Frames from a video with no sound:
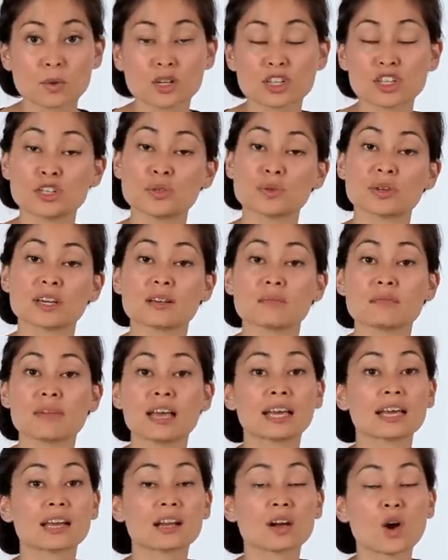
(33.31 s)
which you can
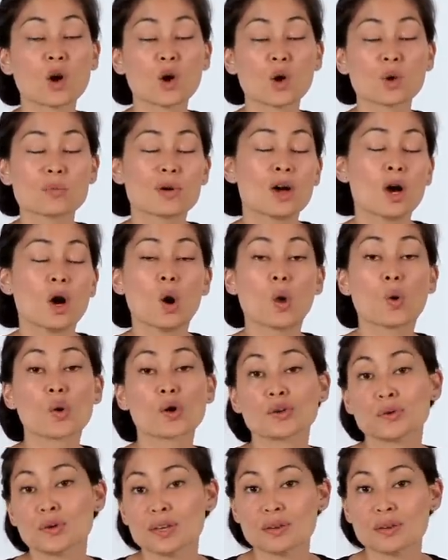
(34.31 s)
make at home or you